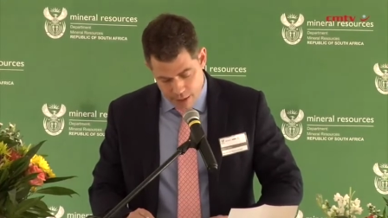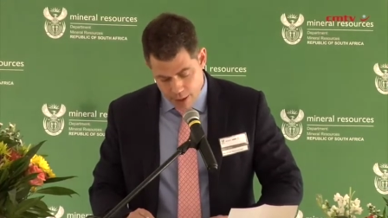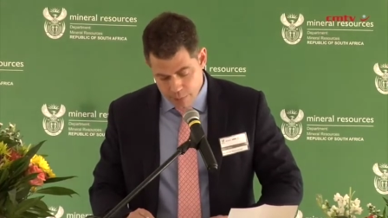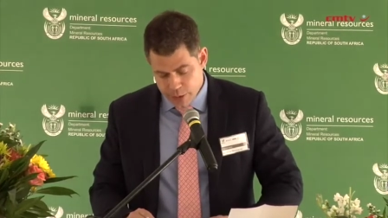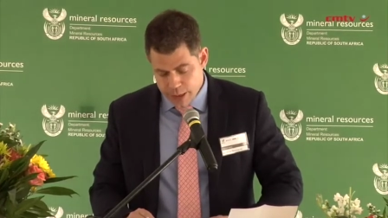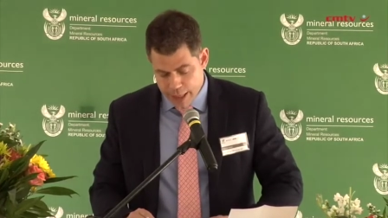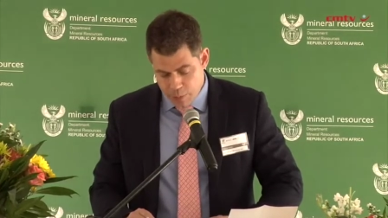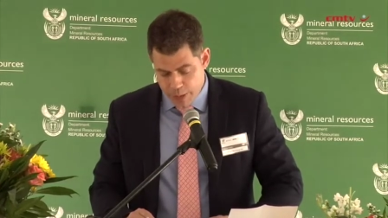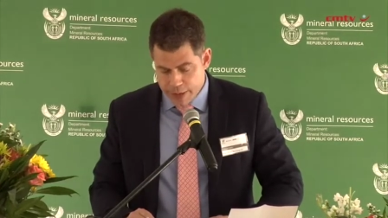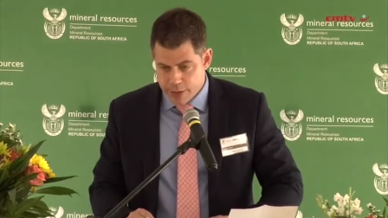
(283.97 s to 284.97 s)
I'm today
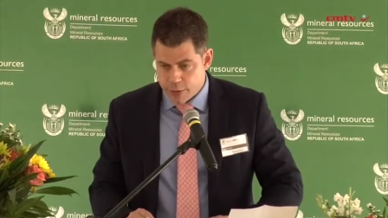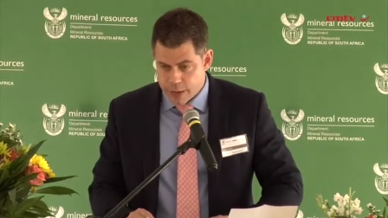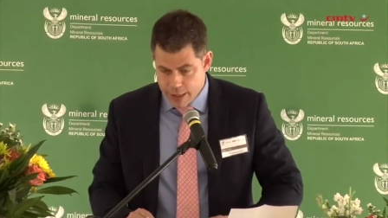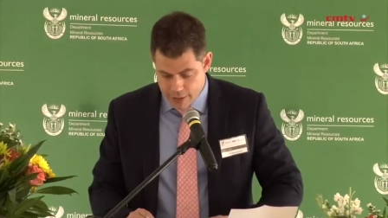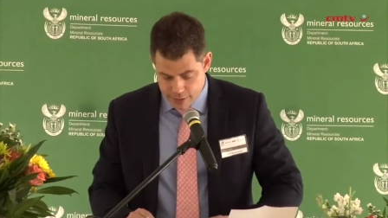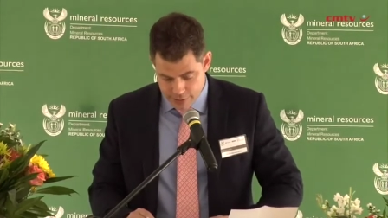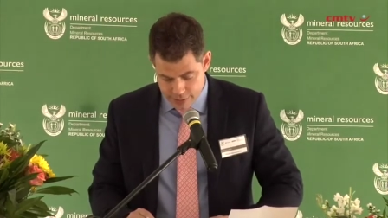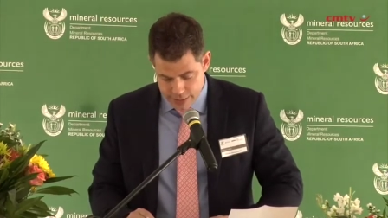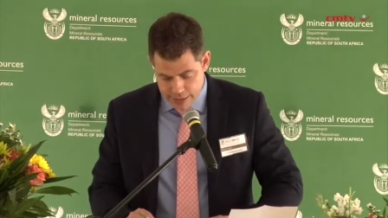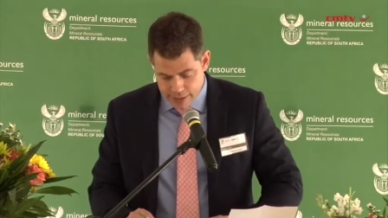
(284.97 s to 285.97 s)
pleased to
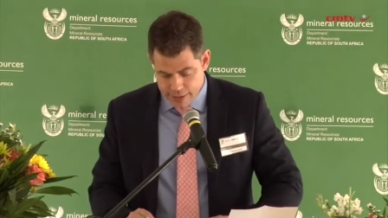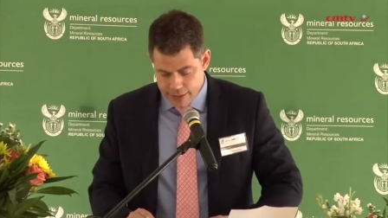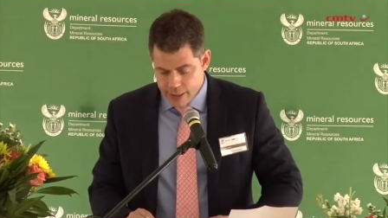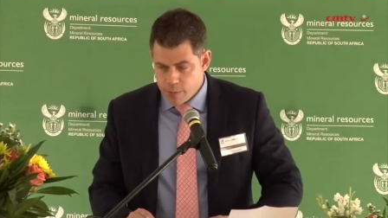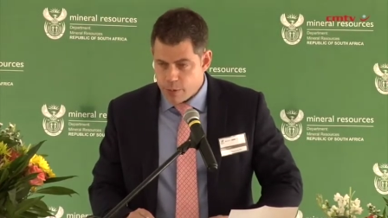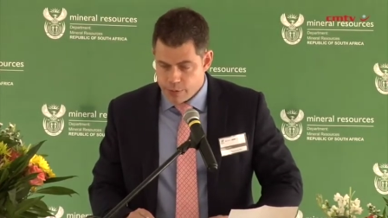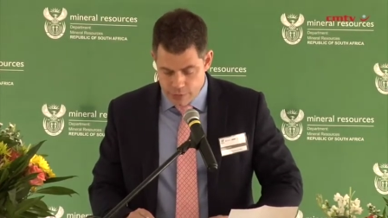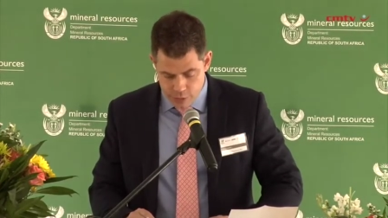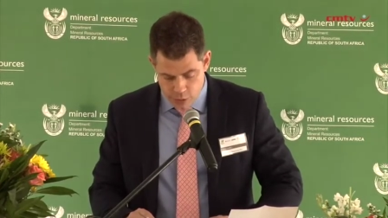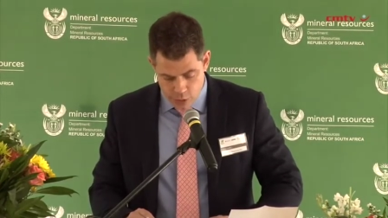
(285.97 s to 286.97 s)
announce that the number of
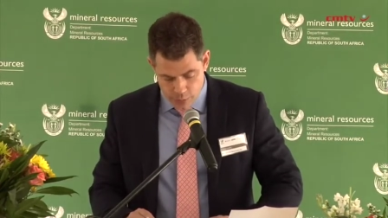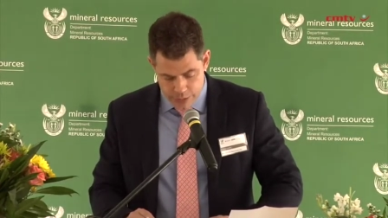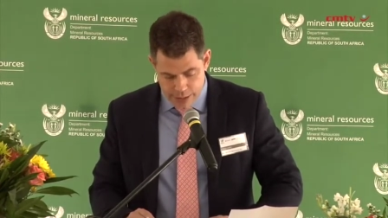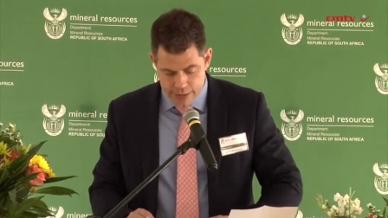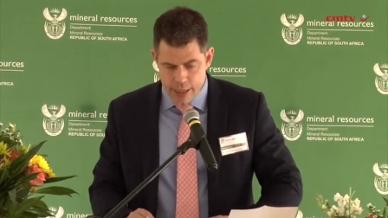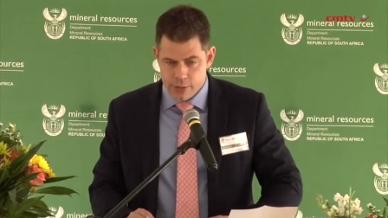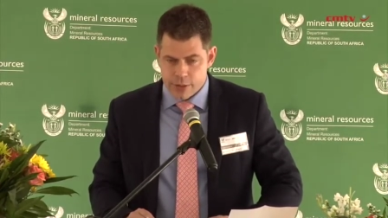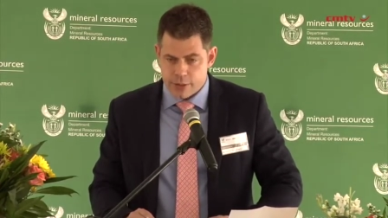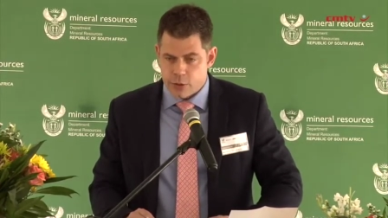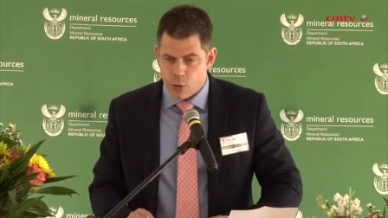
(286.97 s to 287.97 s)
new jobs has now
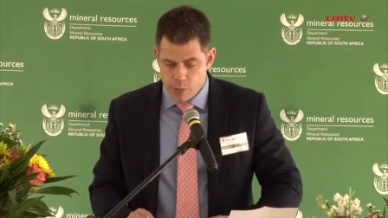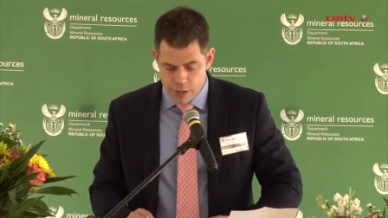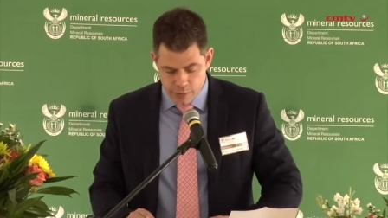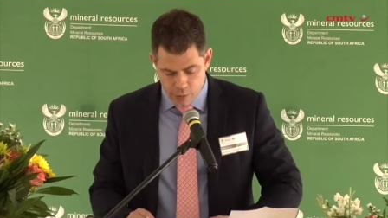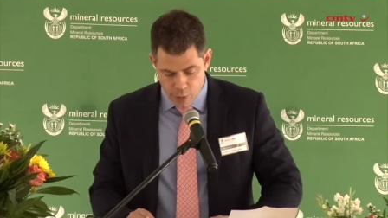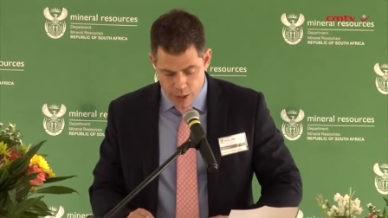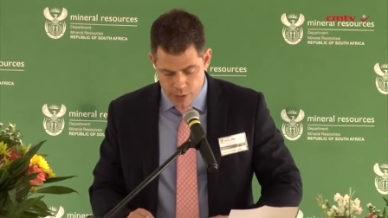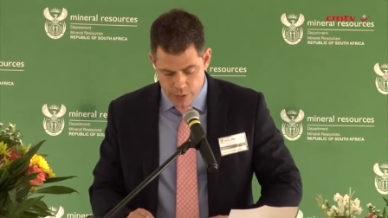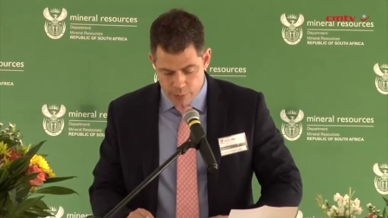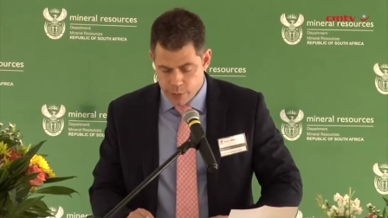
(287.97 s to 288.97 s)
risen to almost
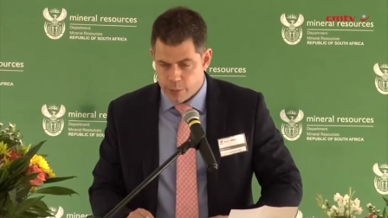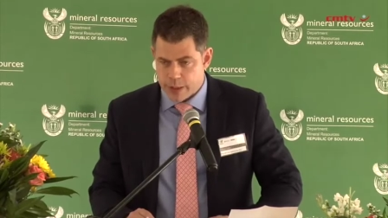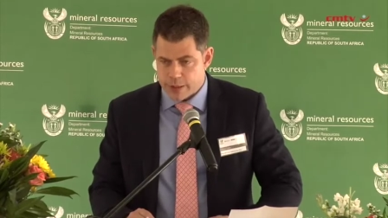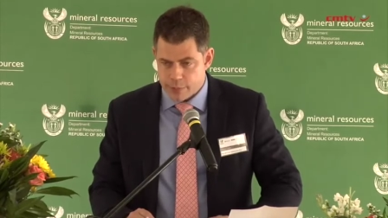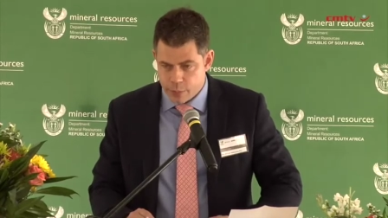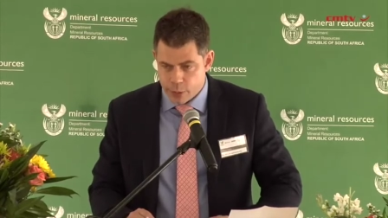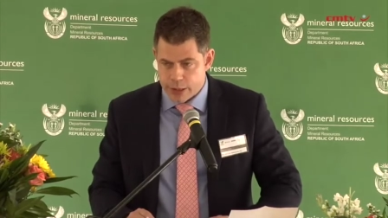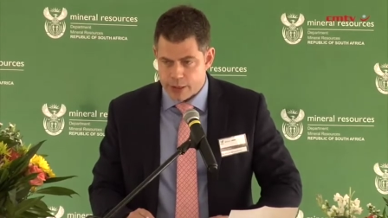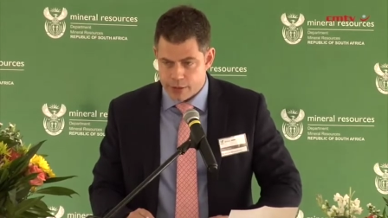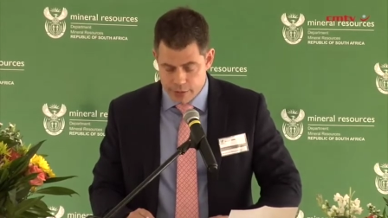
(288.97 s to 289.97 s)
400 permanent
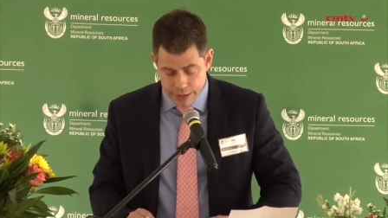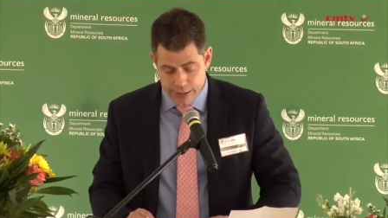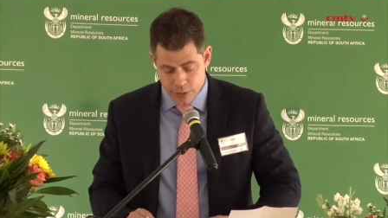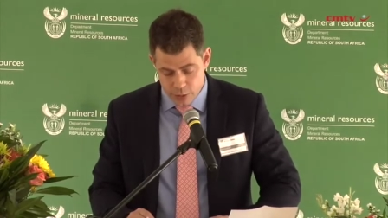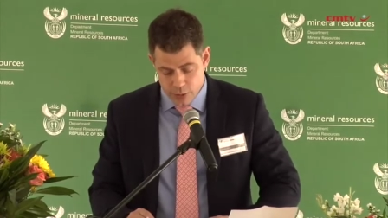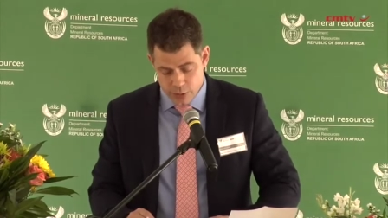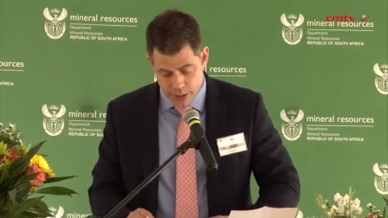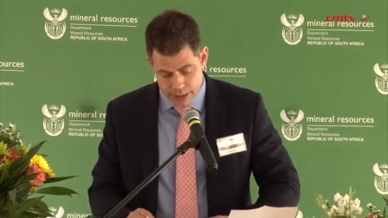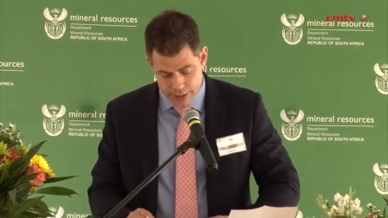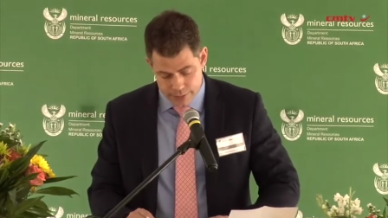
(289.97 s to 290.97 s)
employees on the Elikhulu
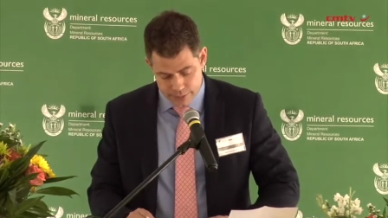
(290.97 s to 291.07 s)
site.